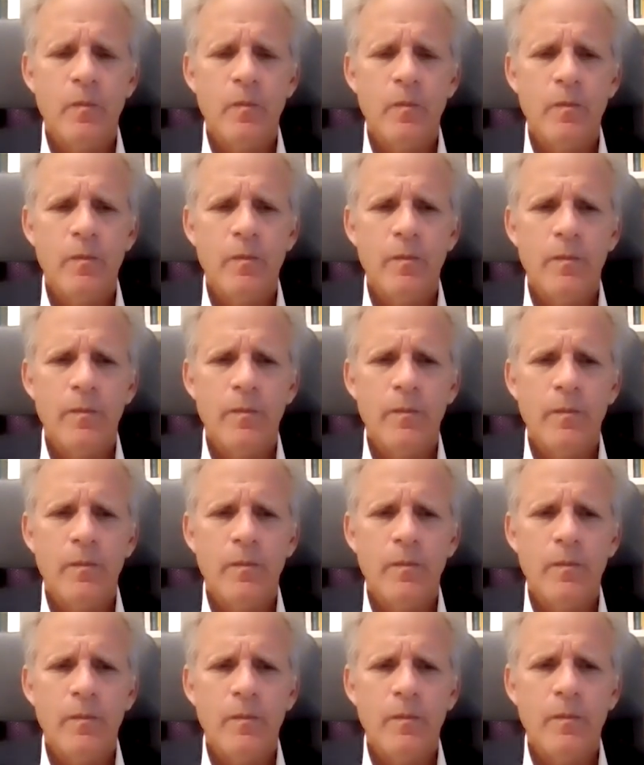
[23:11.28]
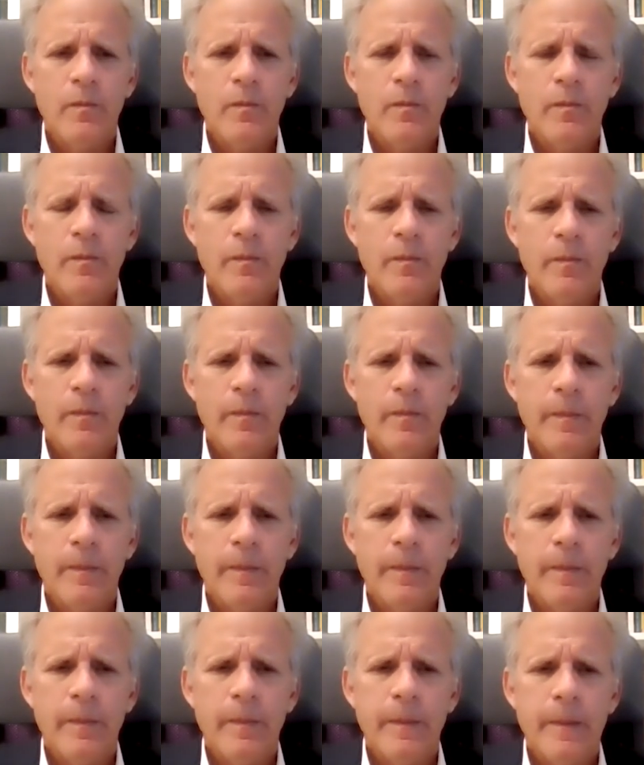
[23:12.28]

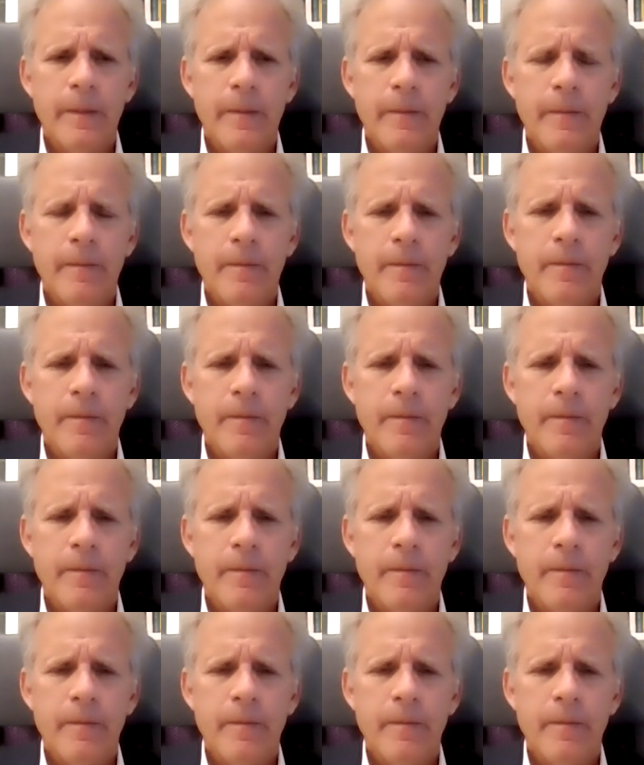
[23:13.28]
The person shown says nothing.